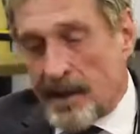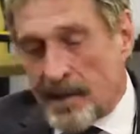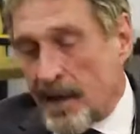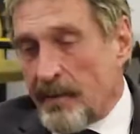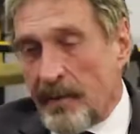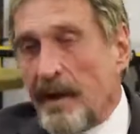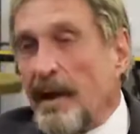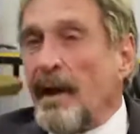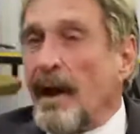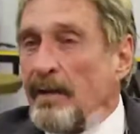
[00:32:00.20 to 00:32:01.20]
S7.
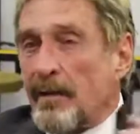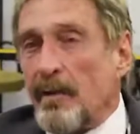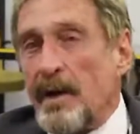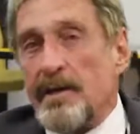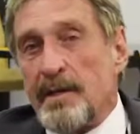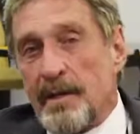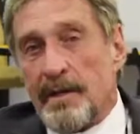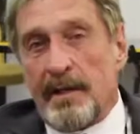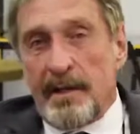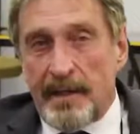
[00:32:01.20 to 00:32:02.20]
And the reason
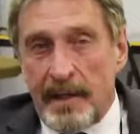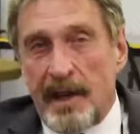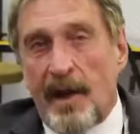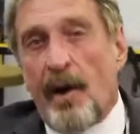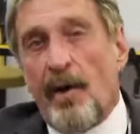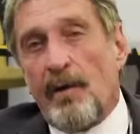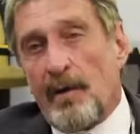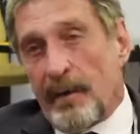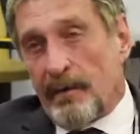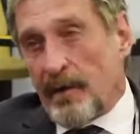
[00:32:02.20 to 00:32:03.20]
is it is the
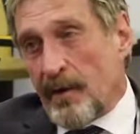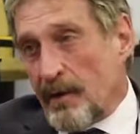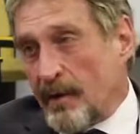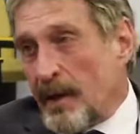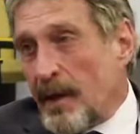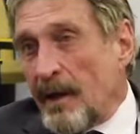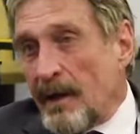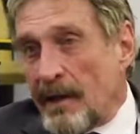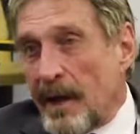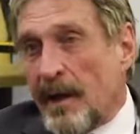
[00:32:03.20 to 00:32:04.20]
only phone
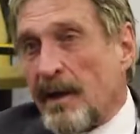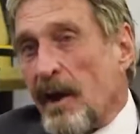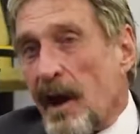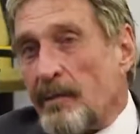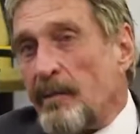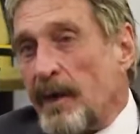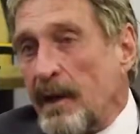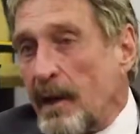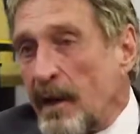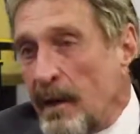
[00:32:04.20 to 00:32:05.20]
that cannot
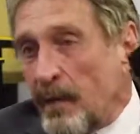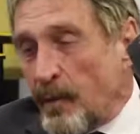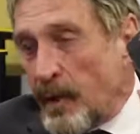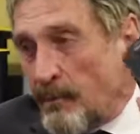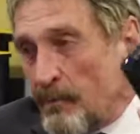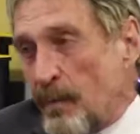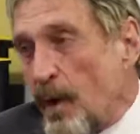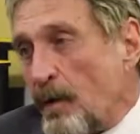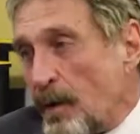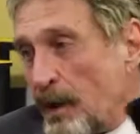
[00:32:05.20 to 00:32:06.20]
be
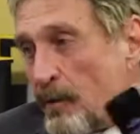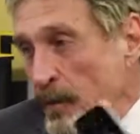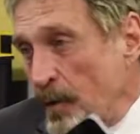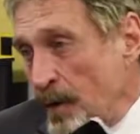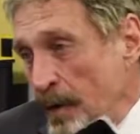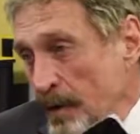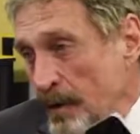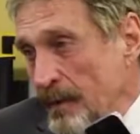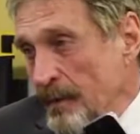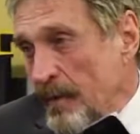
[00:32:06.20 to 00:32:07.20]
remotely
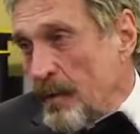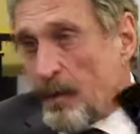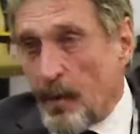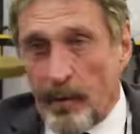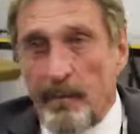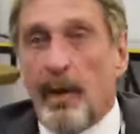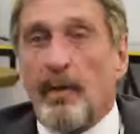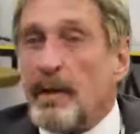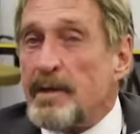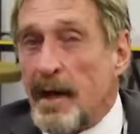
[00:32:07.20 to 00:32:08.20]
rooted or
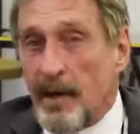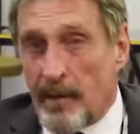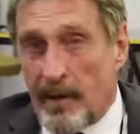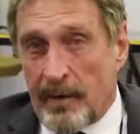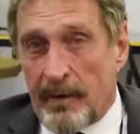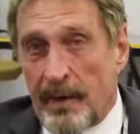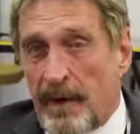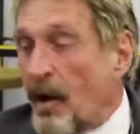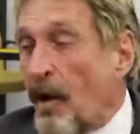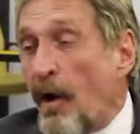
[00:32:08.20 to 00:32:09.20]
remotely jailbroken.
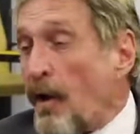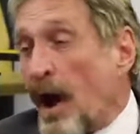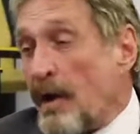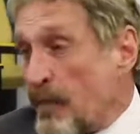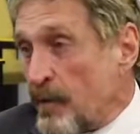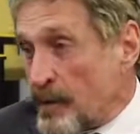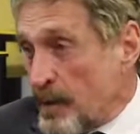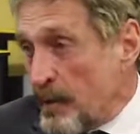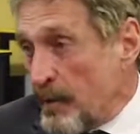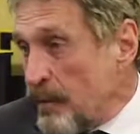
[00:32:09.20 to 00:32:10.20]
All
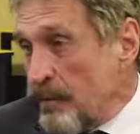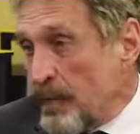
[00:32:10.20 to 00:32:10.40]
iPhones can be